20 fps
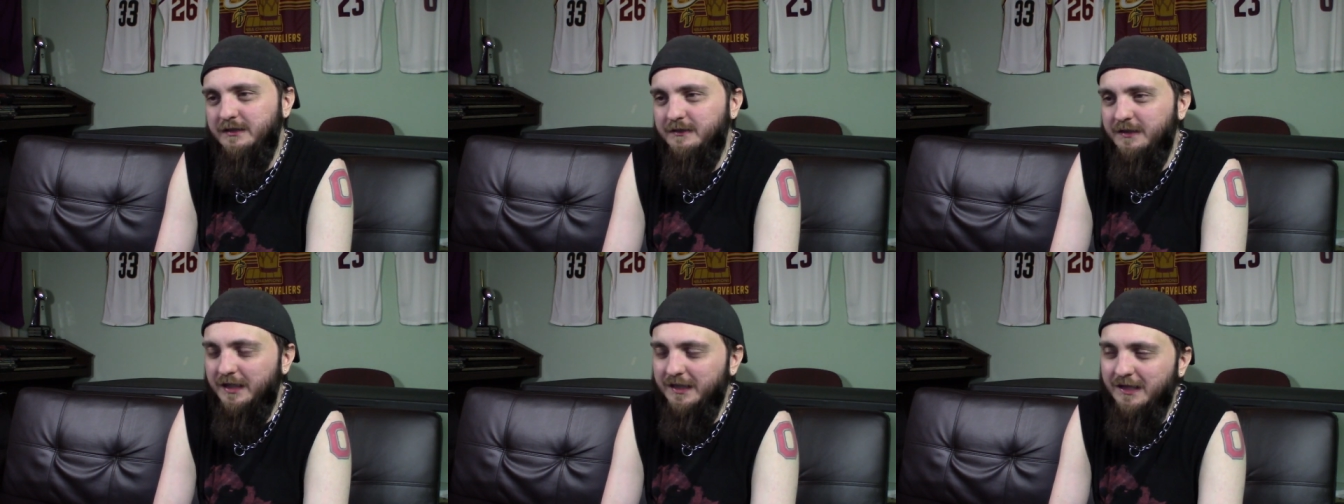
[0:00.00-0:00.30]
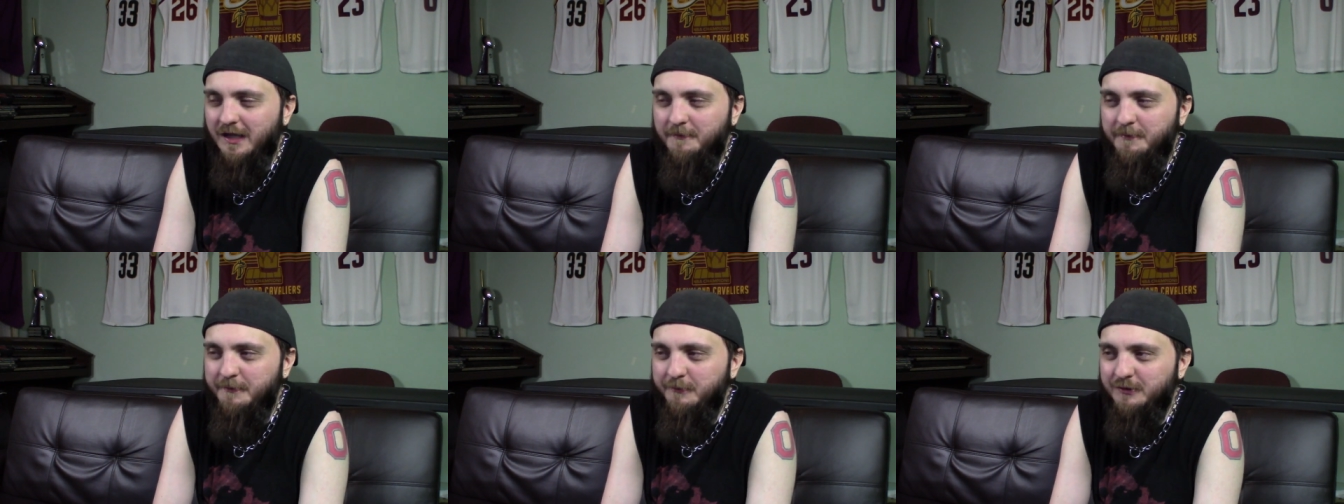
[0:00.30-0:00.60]
A
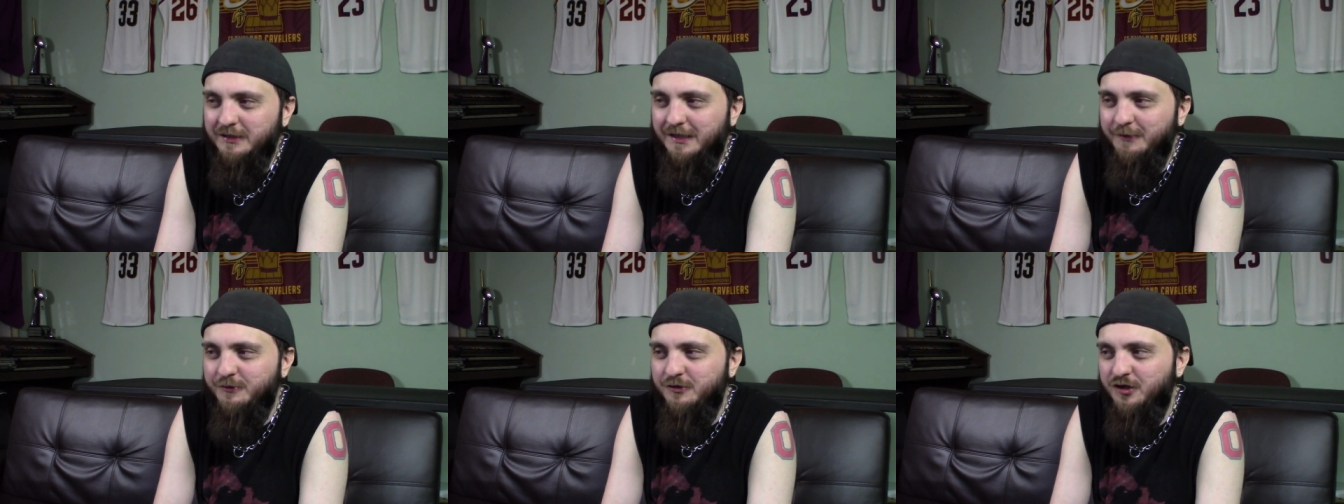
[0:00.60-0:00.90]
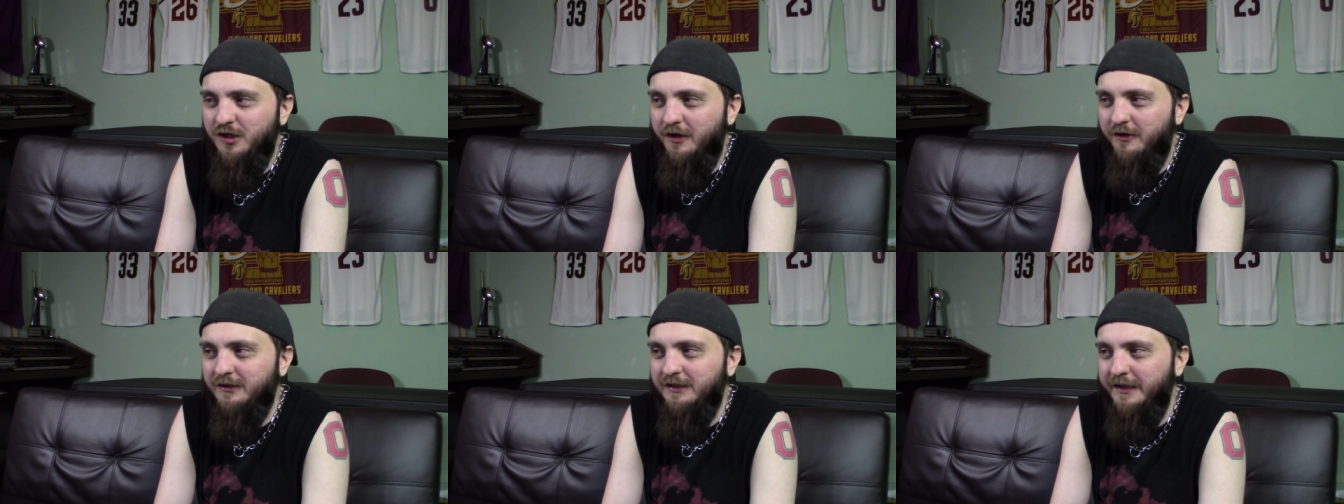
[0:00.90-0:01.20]
lot of people did that with
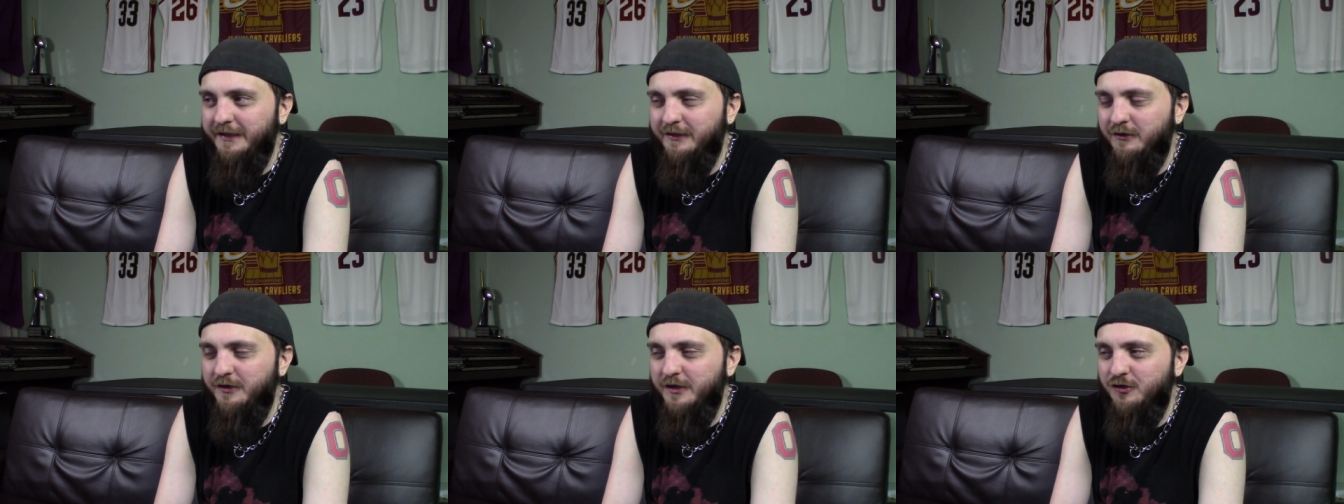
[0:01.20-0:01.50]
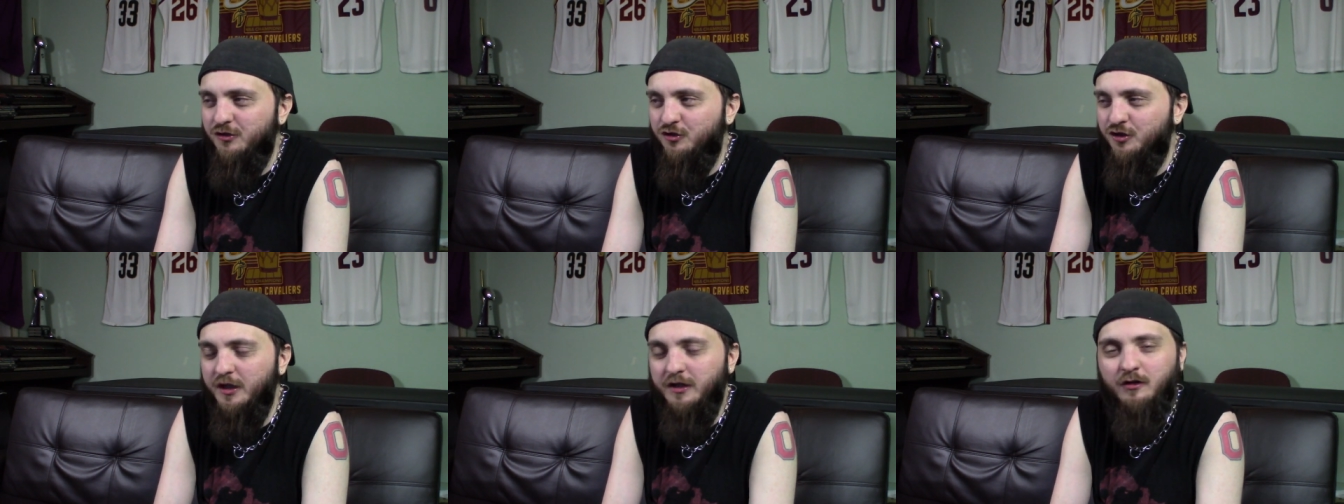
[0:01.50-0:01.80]
Jared Leto. They
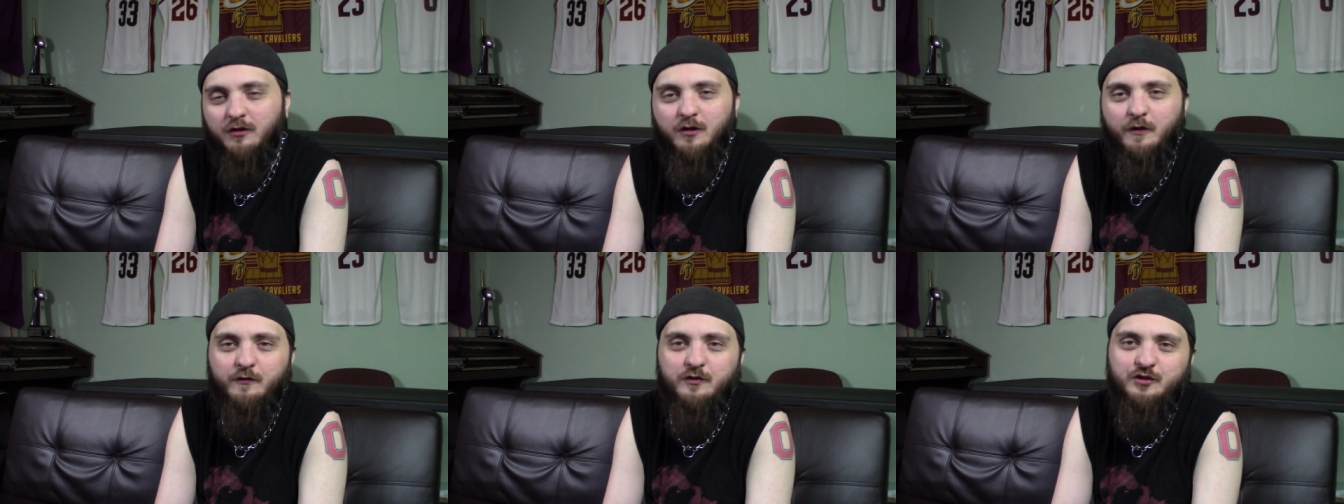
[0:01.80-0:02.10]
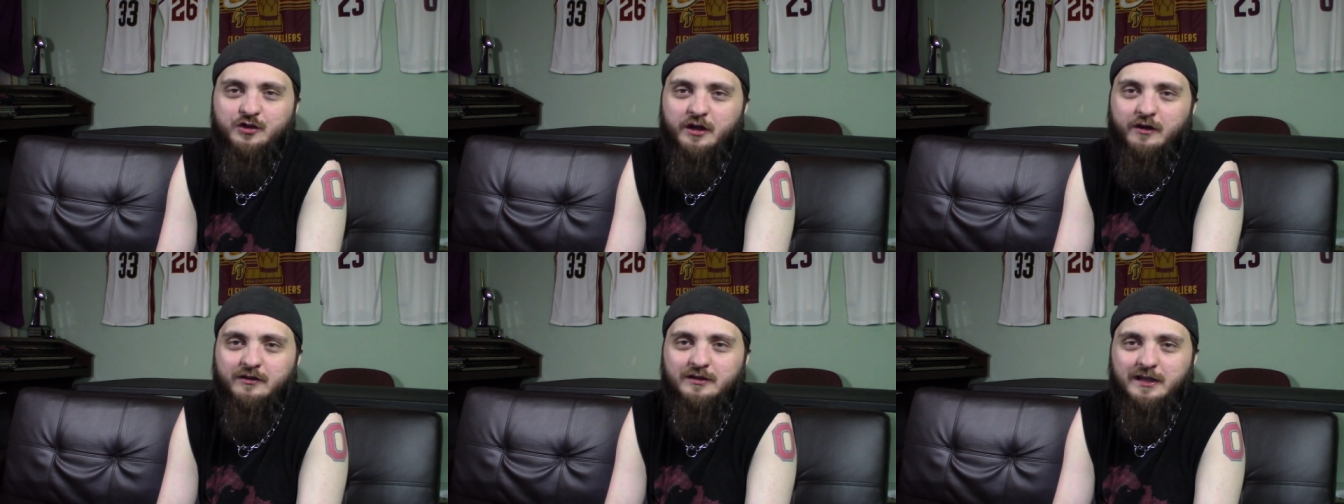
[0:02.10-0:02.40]
shit all over
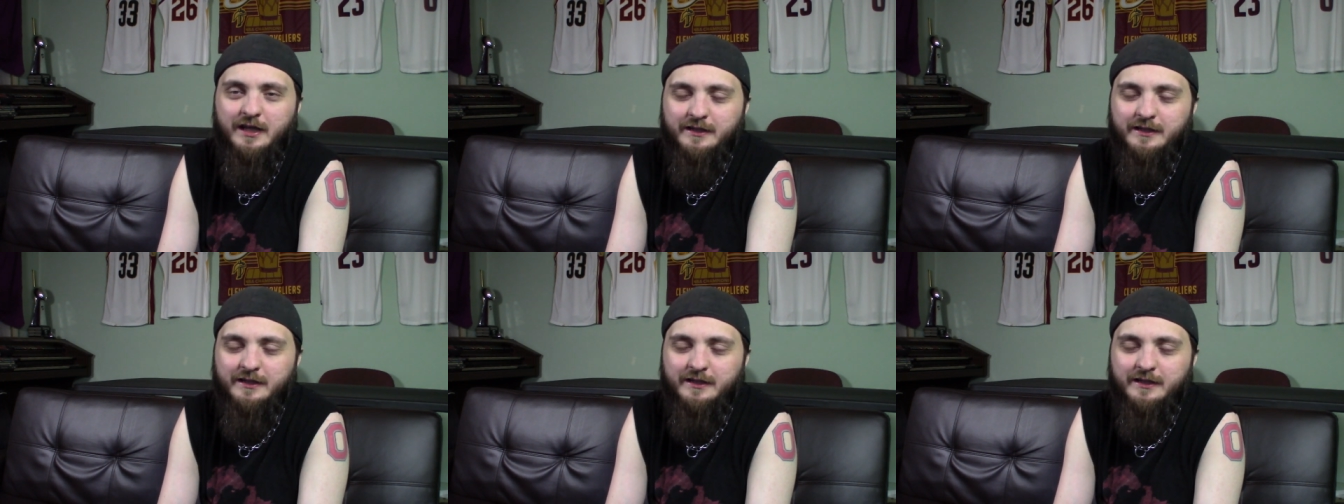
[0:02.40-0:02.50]
Jared